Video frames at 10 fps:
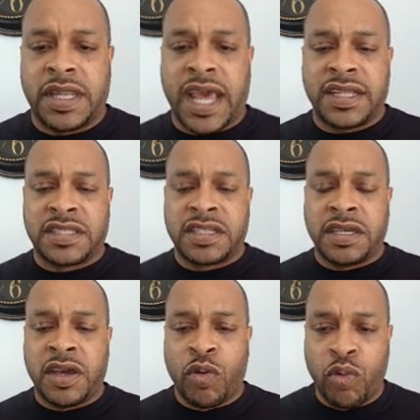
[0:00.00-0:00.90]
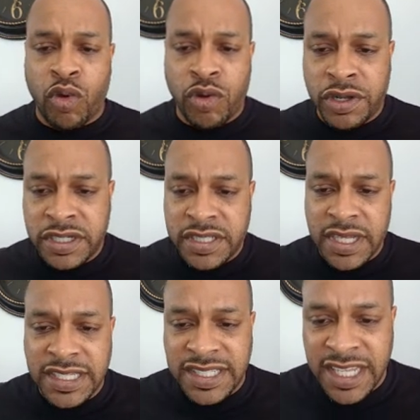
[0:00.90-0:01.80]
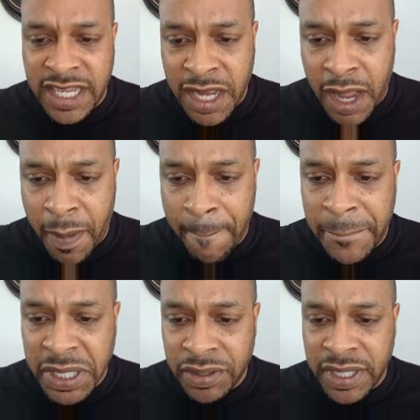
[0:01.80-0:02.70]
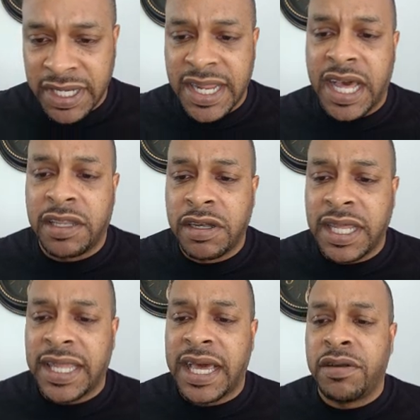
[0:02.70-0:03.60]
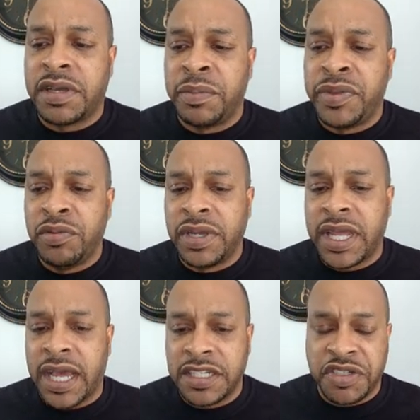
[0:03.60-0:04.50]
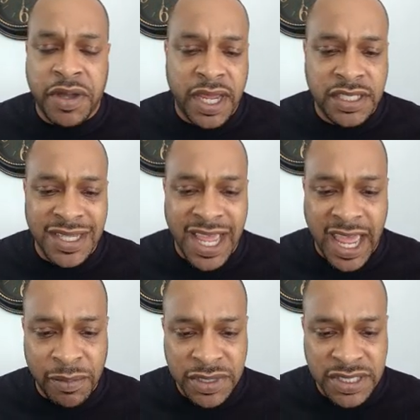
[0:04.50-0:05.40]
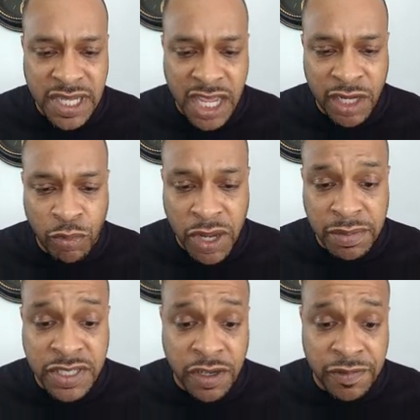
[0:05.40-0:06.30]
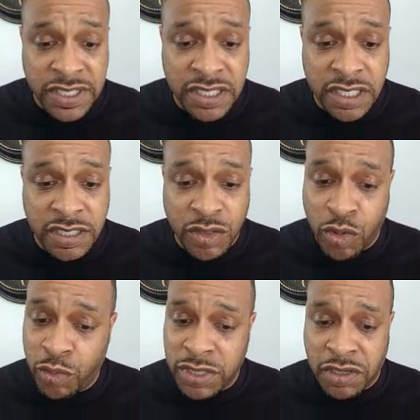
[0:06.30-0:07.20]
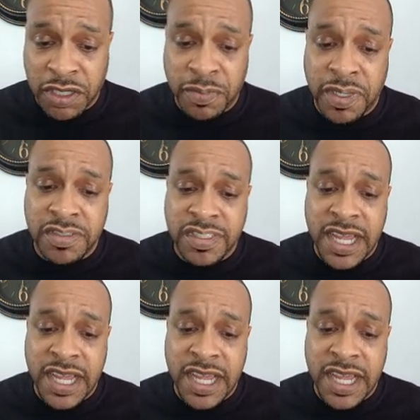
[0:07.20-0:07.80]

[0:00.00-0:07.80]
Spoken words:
NASA awards a $10 billion cloud computing contract to Amazon Web Services. So we talked about